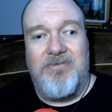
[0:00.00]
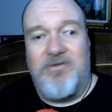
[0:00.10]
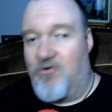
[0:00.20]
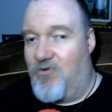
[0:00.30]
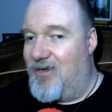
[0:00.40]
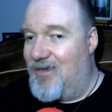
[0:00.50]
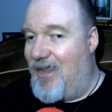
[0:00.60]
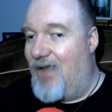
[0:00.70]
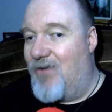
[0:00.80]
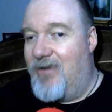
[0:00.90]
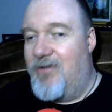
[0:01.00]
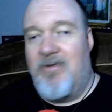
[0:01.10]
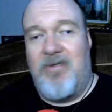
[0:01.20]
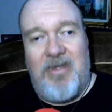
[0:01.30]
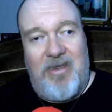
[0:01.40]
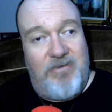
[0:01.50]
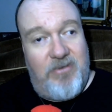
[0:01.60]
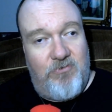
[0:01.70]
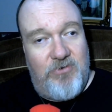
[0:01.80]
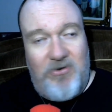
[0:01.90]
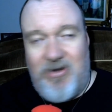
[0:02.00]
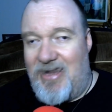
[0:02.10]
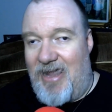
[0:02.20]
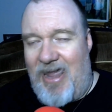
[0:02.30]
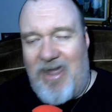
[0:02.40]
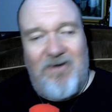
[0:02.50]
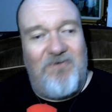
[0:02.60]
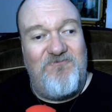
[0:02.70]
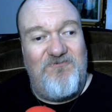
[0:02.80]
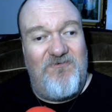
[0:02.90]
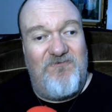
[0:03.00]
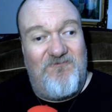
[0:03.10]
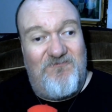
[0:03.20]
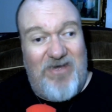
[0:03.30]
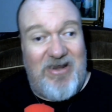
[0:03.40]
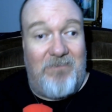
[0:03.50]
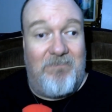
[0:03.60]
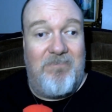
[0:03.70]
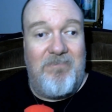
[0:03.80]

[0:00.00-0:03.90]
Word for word: They're going to allow it. And so they're going to have Venom.